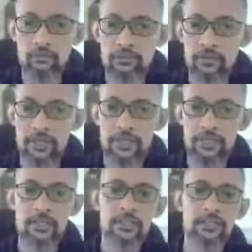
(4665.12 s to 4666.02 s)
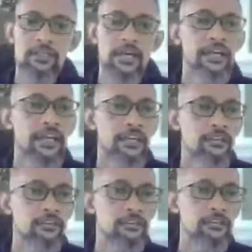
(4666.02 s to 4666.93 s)
there, okay, I
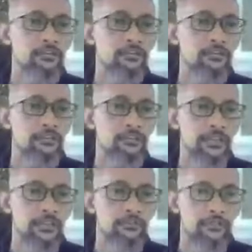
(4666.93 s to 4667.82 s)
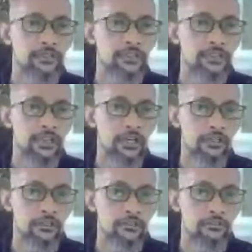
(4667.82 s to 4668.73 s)
can use different kind
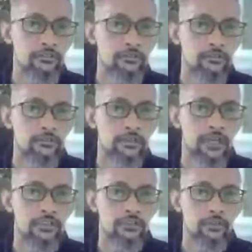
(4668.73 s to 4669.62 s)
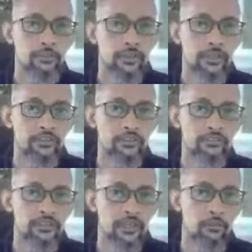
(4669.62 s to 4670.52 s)
of color
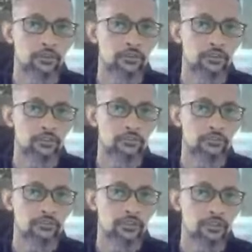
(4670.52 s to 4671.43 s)
combinations that I want to use